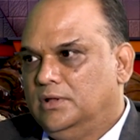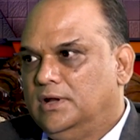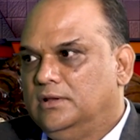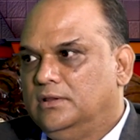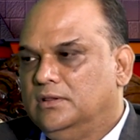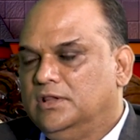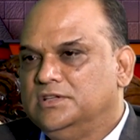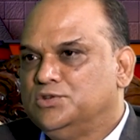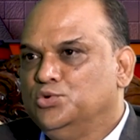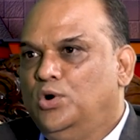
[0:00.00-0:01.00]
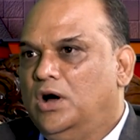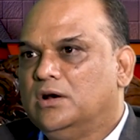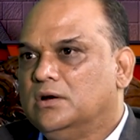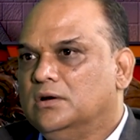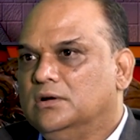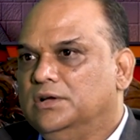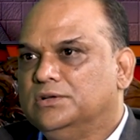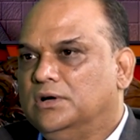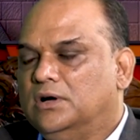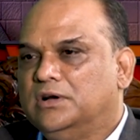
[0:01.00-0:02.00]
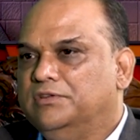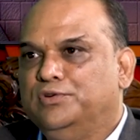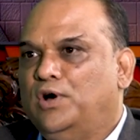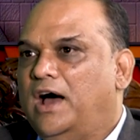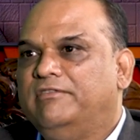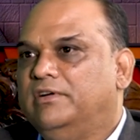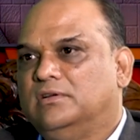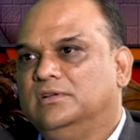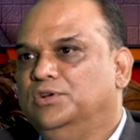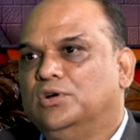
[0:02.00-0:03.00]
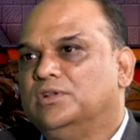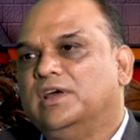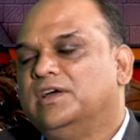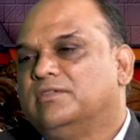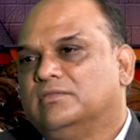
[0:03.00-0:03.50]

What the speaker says: And these 2 are if you have it, you are there,